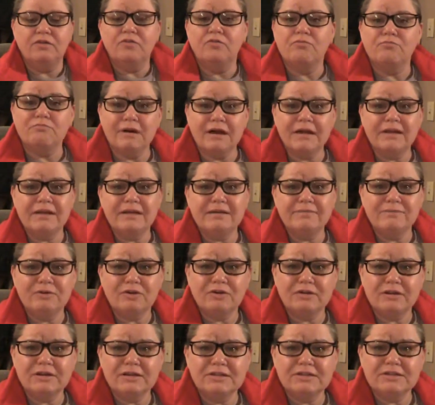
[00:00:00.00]
Monday
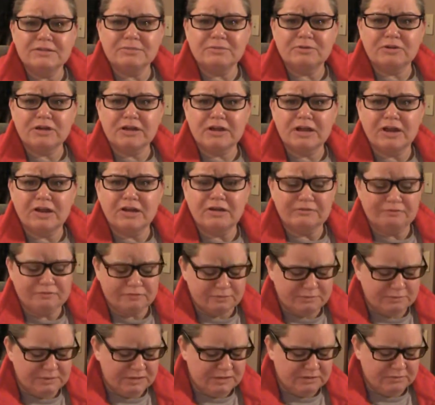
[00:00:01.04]
mornings are pretty hard
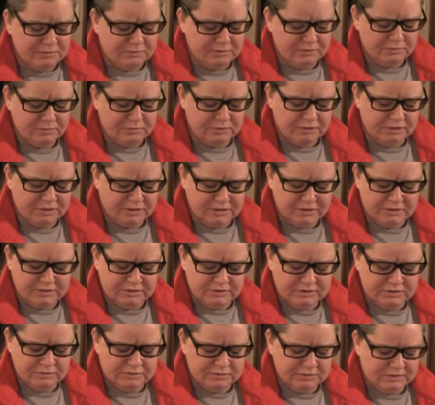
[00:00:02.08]
for me with work and
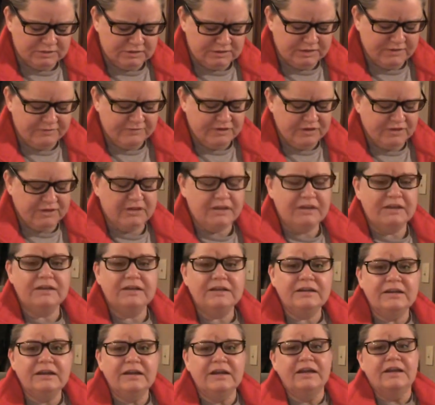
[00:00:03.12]
school and everything.
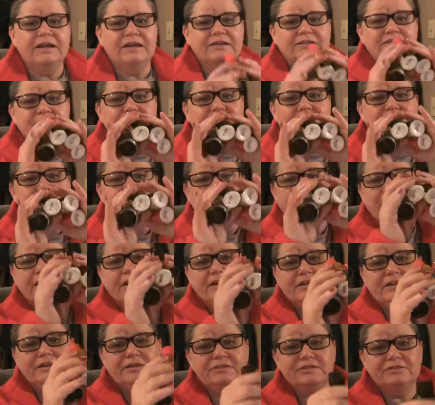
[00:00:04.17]
So I
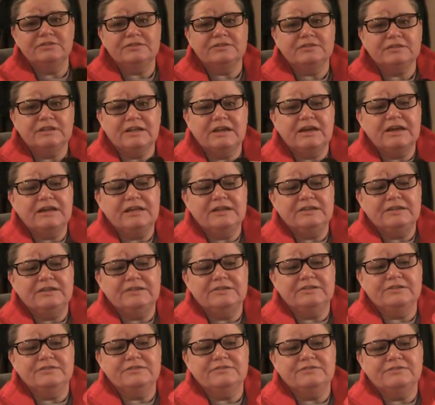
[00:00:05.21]
use a lot
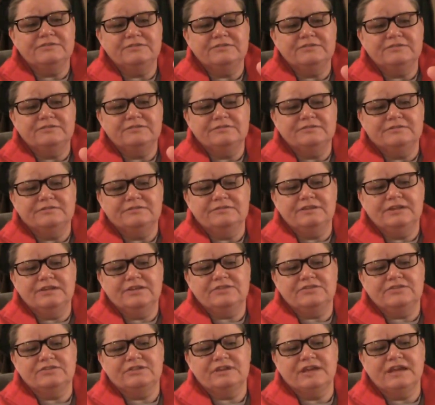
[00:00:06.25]
of
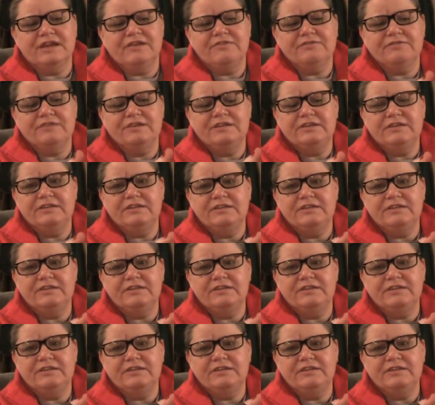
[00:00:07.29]
extra caffeine